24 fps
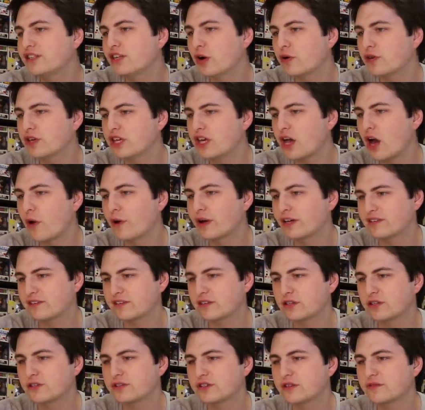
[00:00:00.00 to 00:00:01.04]
Tokyo
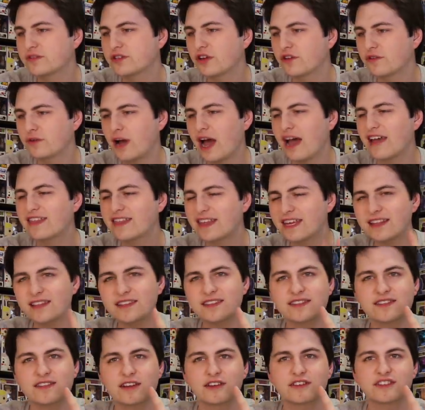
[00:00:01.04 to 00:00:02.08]
exclusive. So I think
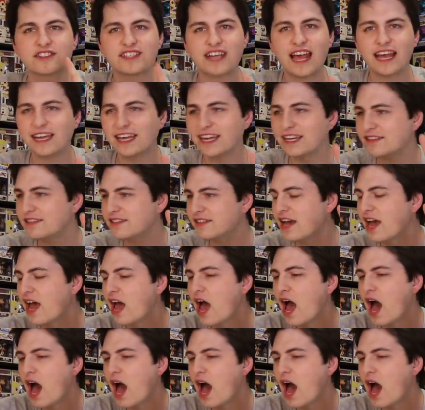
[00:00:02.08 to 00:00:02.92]
this is our second